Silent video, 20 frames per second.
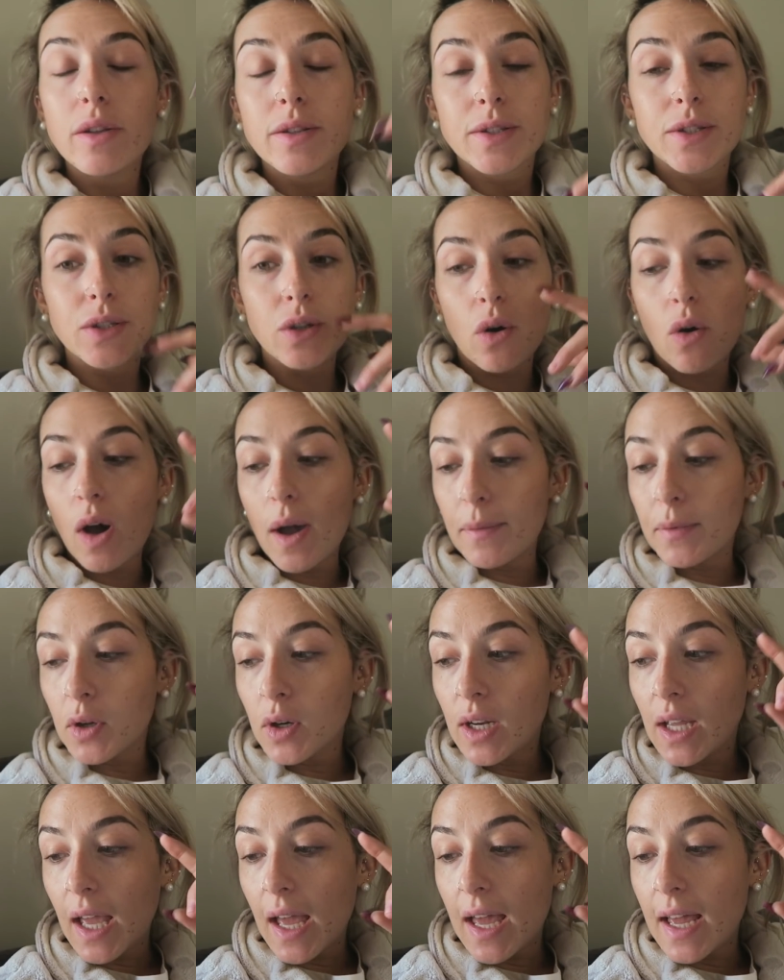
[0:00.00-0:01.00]
So I'm
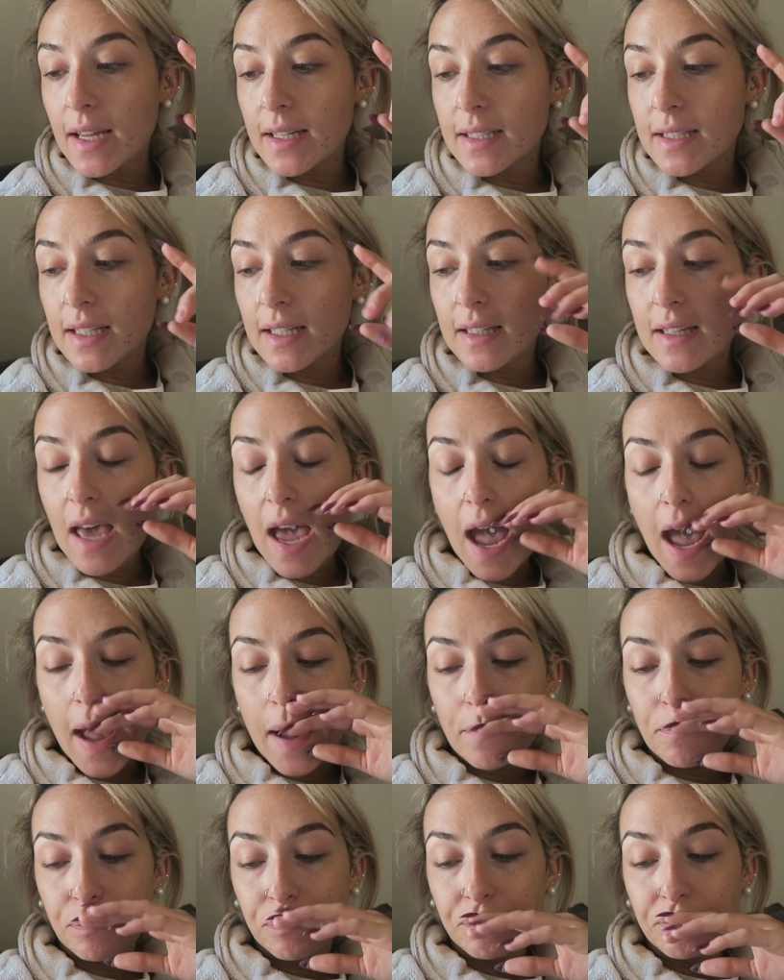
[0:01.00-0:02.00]
gonna get
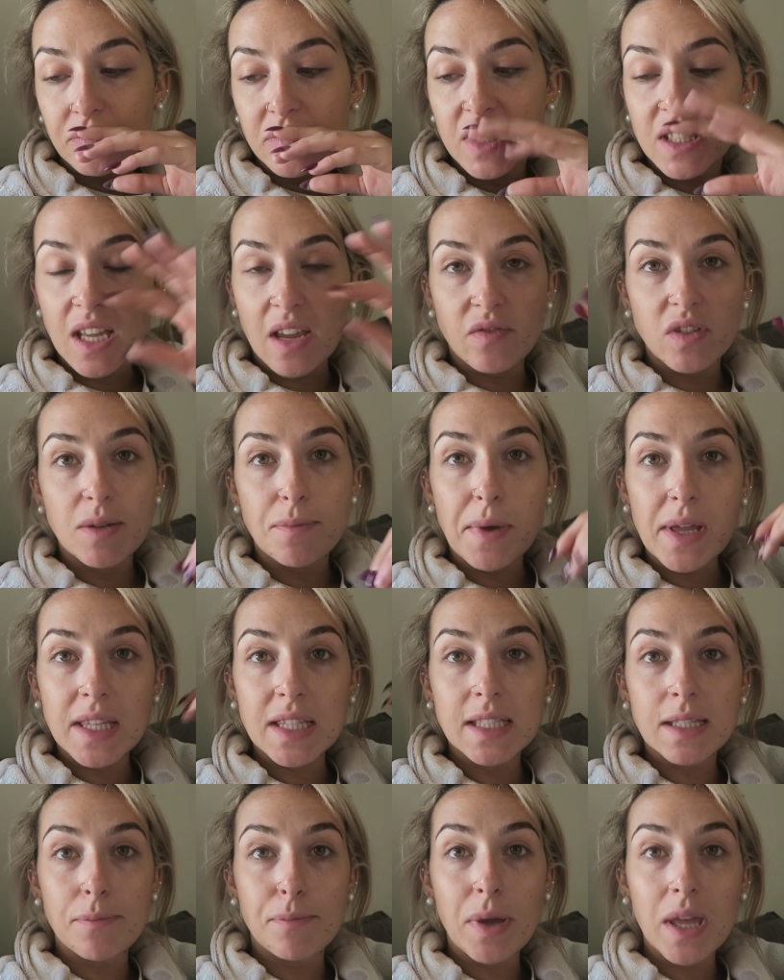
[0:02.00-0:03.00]
safety
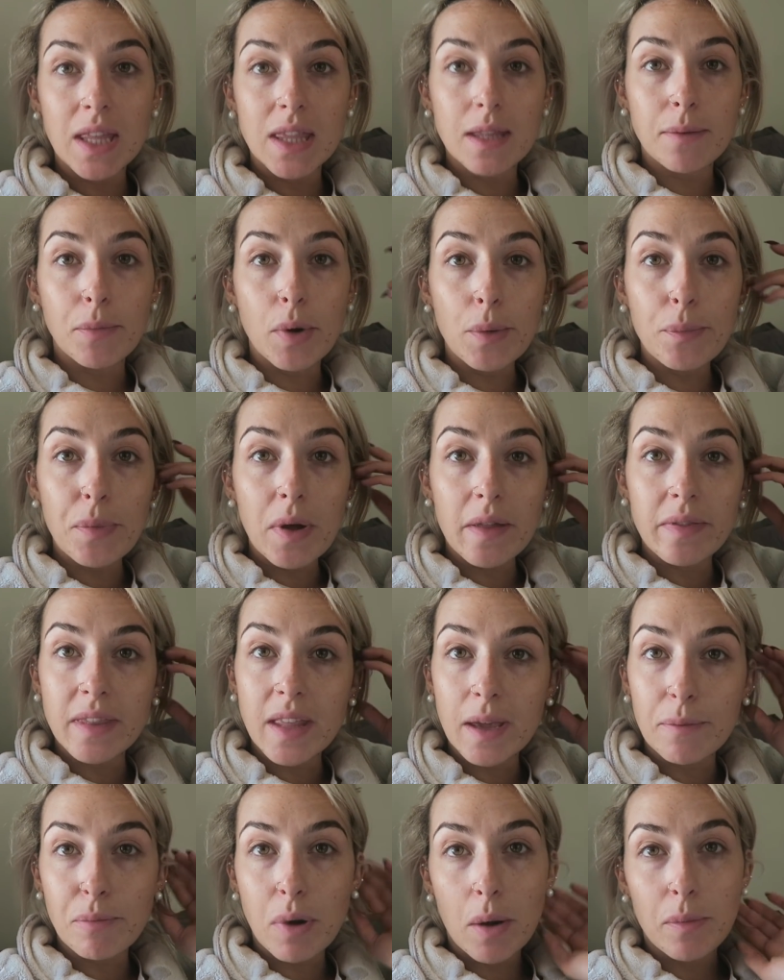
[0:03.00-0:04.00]
pins and pin them up and
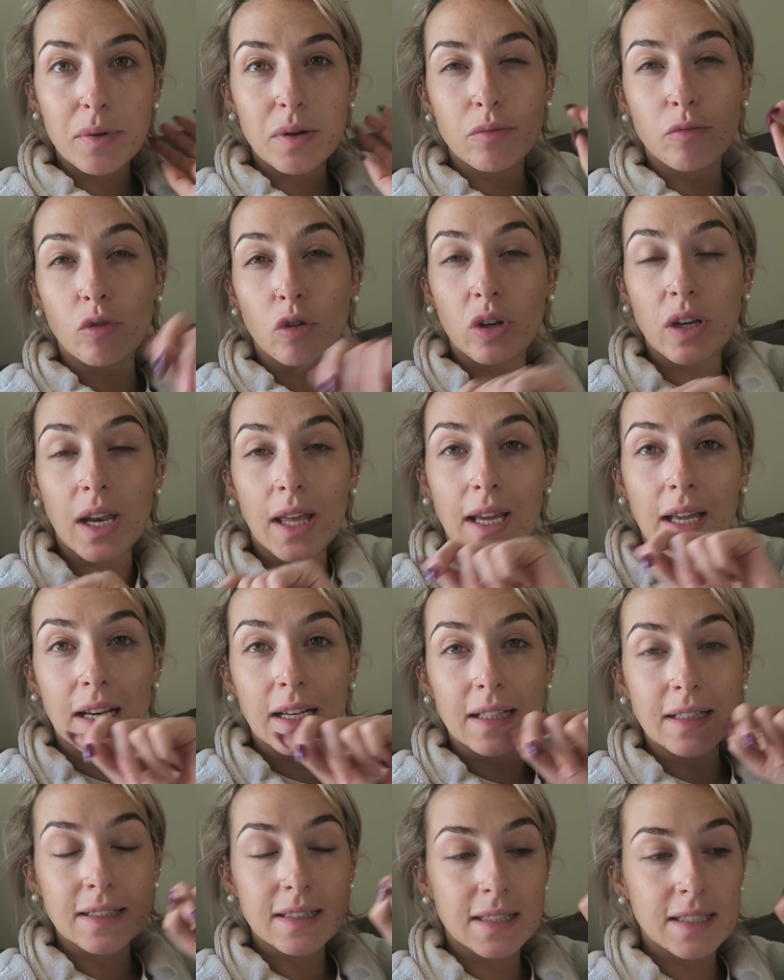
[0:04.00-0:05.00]
then probably run like a
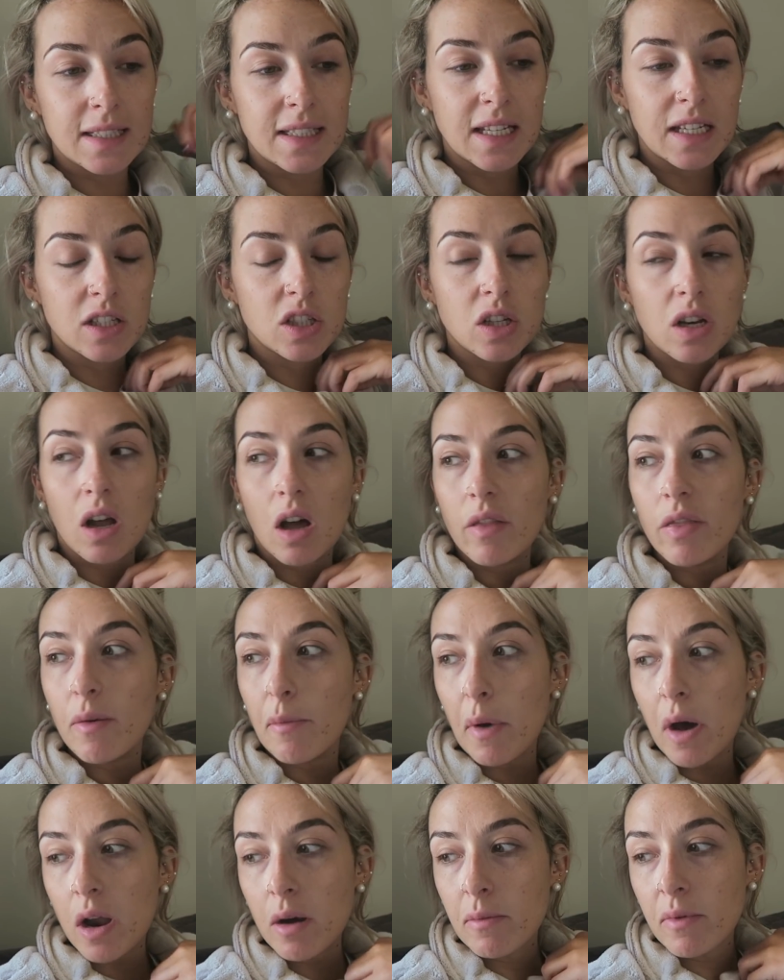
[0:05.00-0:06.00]
little stitch along the
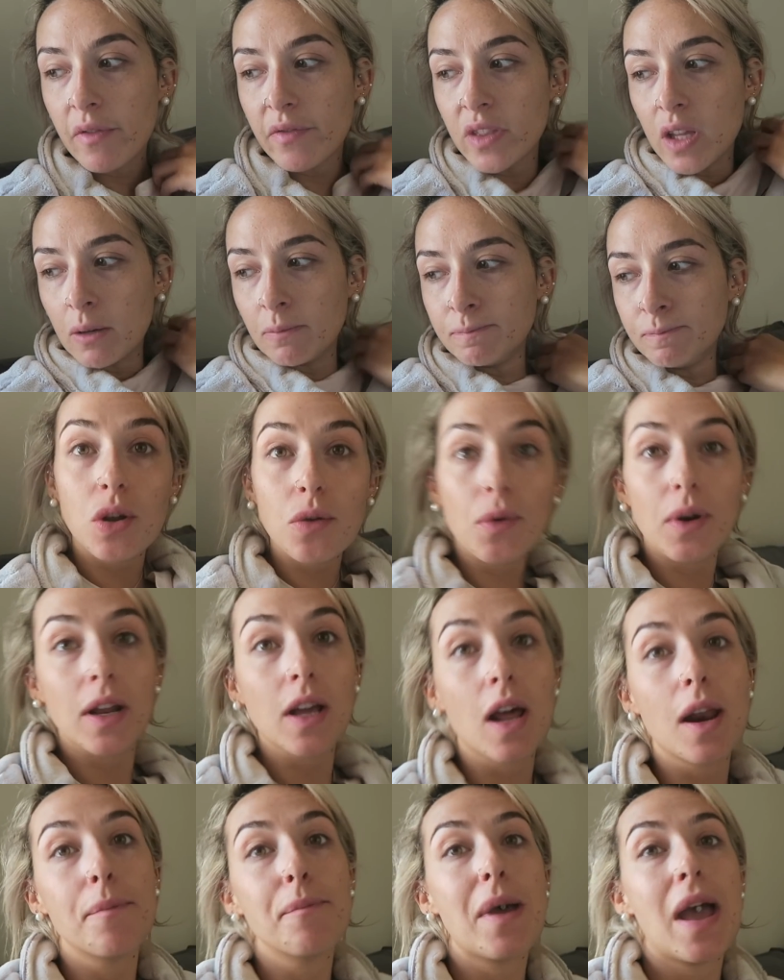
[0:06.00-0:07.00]
bottom of them. I'll show you what I
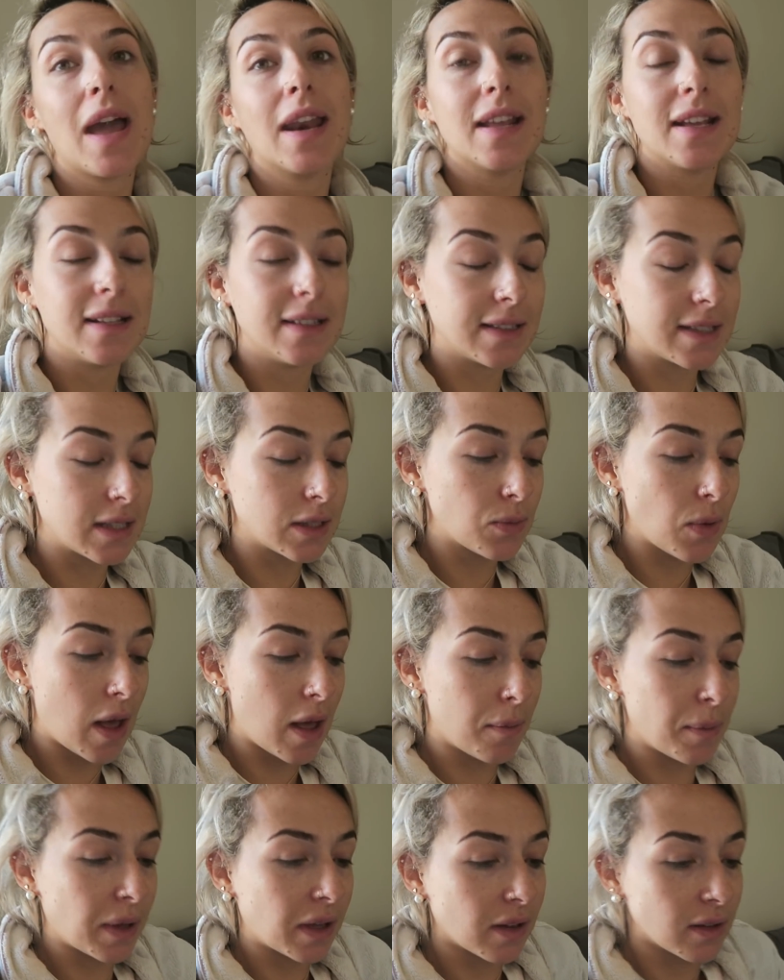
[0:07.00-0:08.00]
got in Pennies as
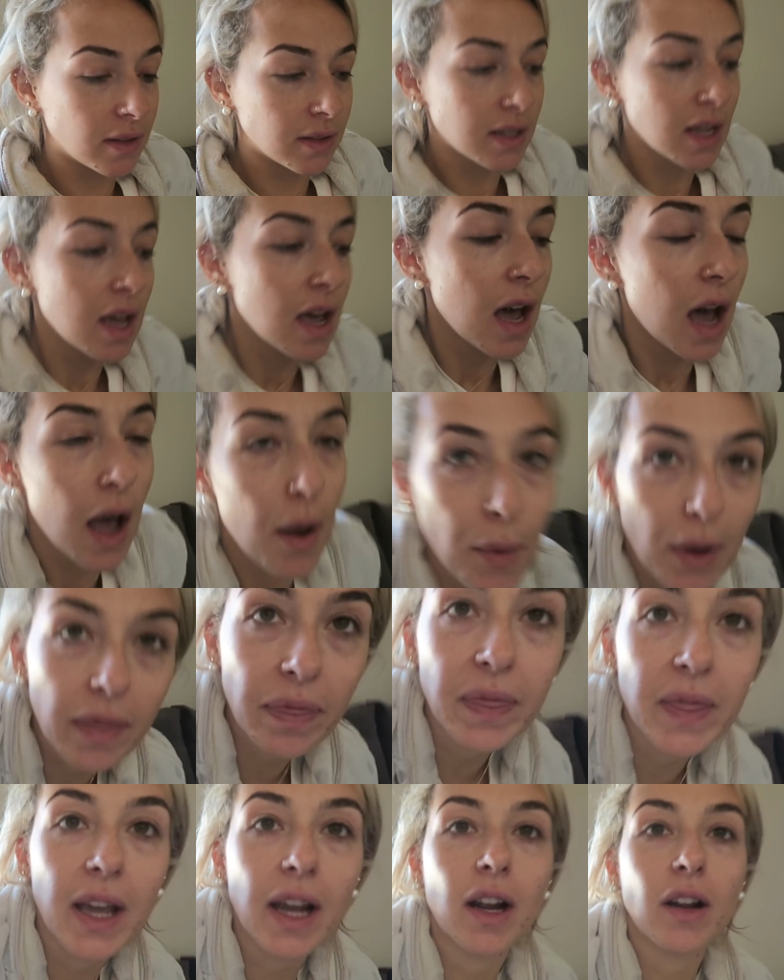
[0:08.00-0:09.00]
well, because I
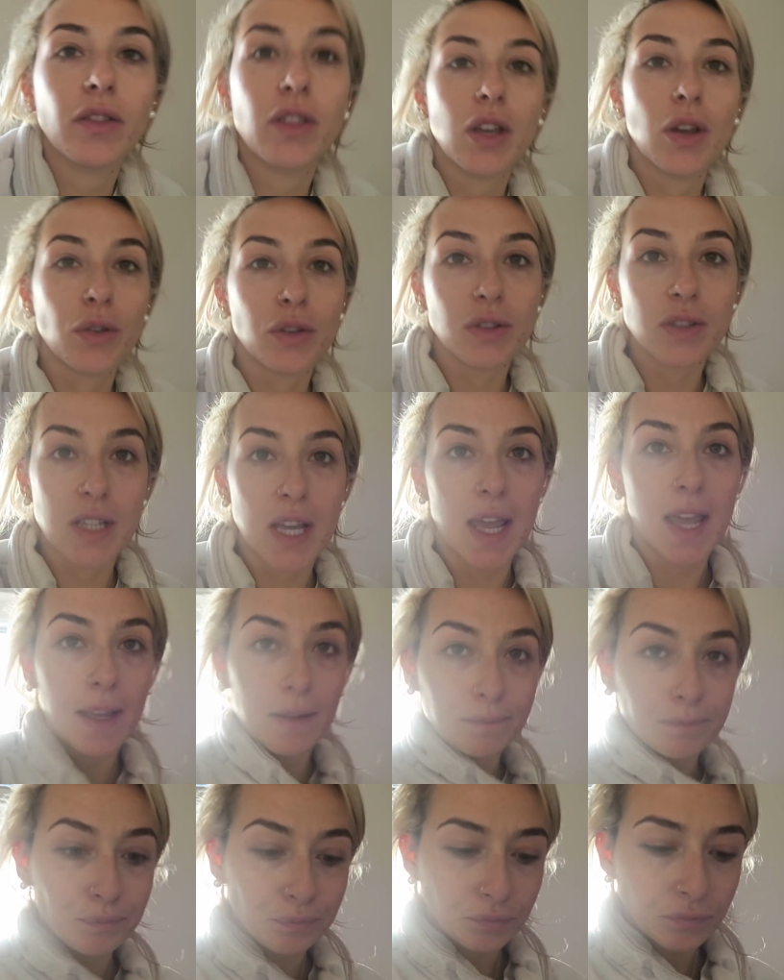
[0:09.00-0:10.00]
went there the other
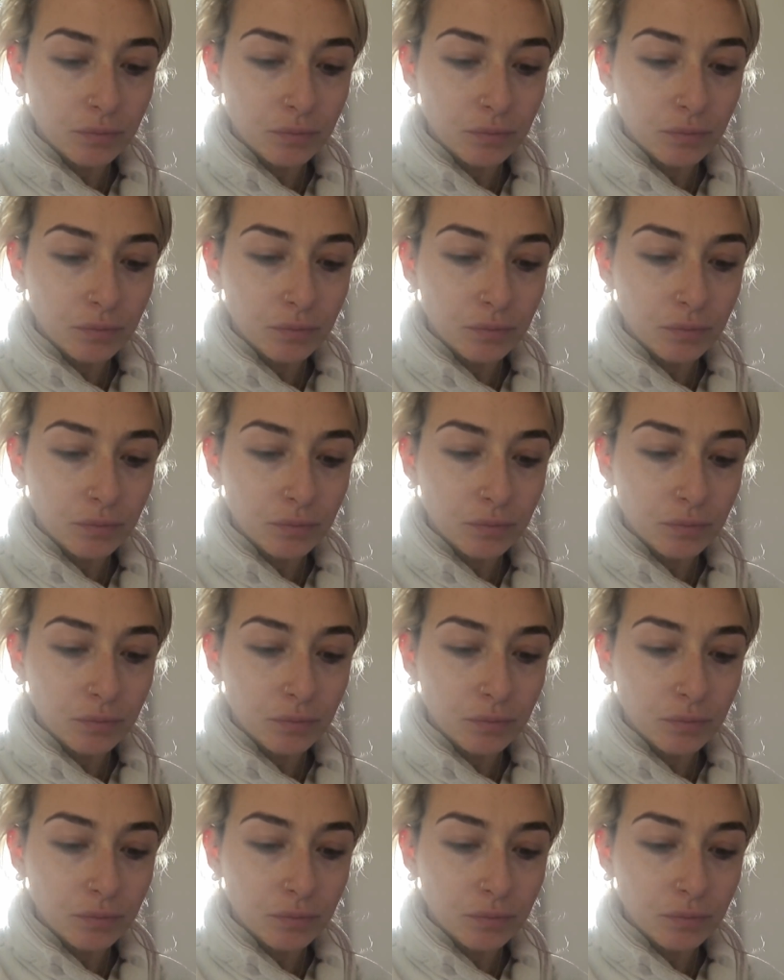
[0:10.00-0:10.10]
day,